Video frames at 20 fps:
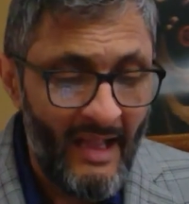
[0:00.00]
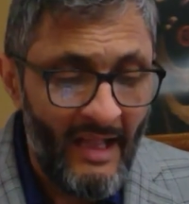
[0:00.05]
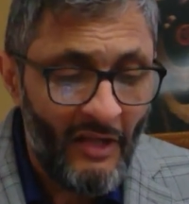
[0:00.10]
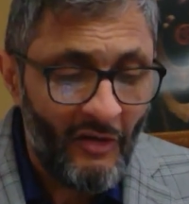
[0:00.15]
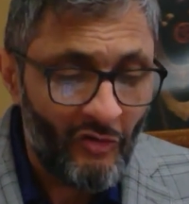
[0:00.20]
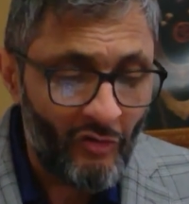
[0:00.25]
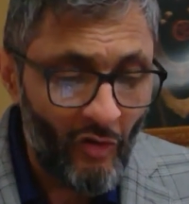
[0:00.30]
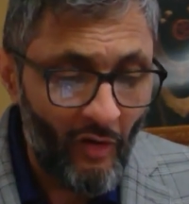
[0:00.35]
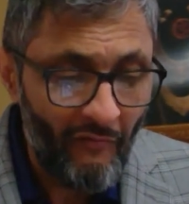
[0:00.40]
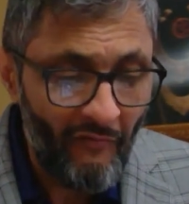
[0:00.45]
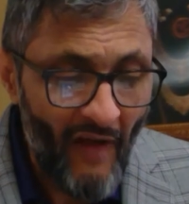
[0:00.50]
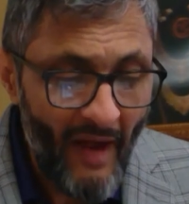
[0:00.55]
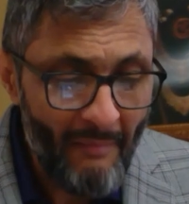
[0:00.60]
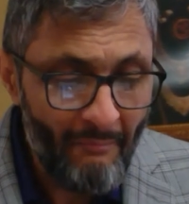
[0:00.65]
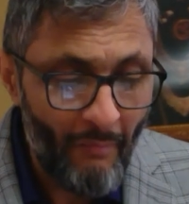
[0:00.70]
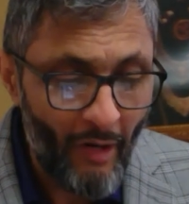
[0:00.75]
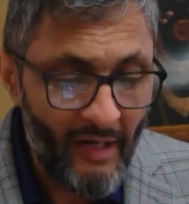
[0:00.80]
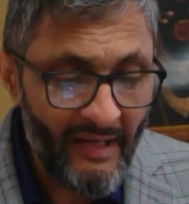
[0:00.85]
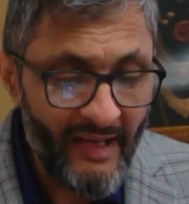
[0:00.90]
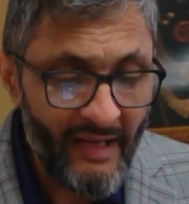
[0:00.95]
SoFi
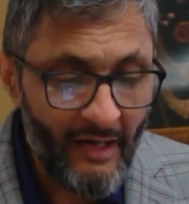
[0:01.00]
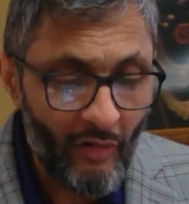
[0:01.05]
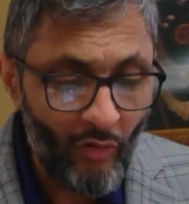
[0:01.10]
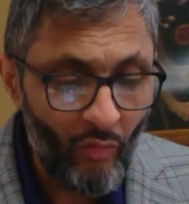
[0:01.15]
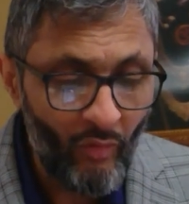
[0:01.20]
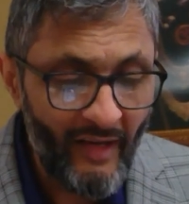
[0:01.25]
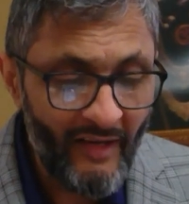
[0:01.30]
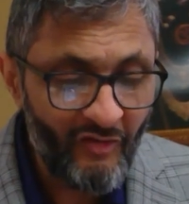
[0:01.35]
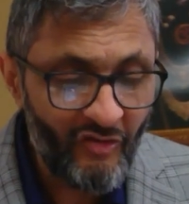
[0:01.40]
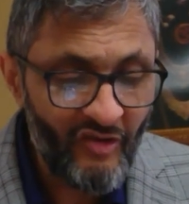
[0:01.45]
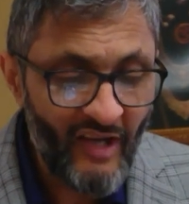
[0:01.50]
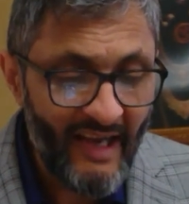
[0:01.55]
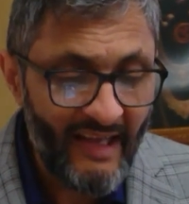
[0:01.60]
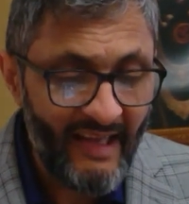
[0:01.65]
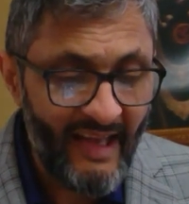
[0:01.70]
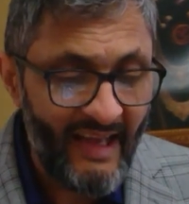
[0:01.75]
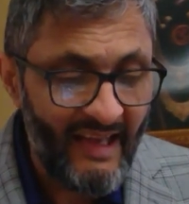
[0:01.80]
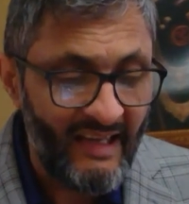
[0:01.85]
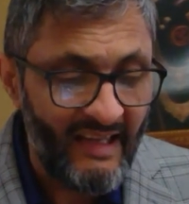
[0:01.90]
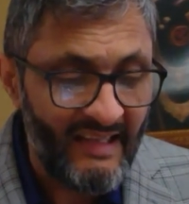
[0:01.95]
Money, including
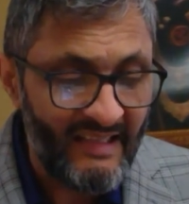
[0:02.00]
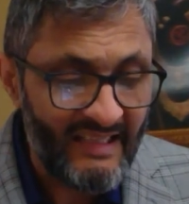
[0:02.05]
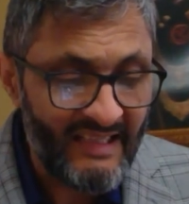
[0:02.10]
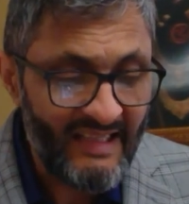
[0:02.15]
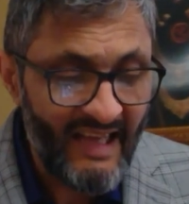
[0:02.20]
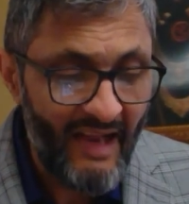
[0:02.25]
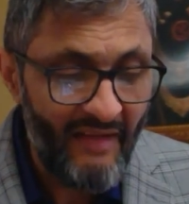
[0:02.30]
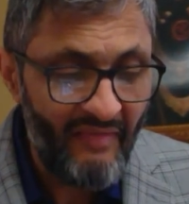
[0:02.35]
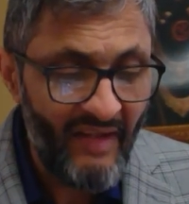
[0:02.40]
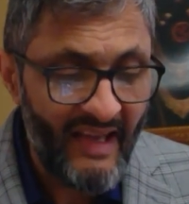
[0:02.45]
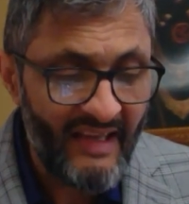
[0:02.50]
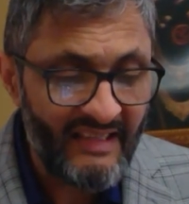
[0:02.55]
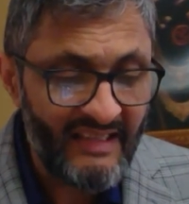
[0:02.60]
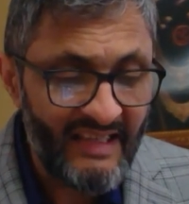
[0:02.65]
checking, savings,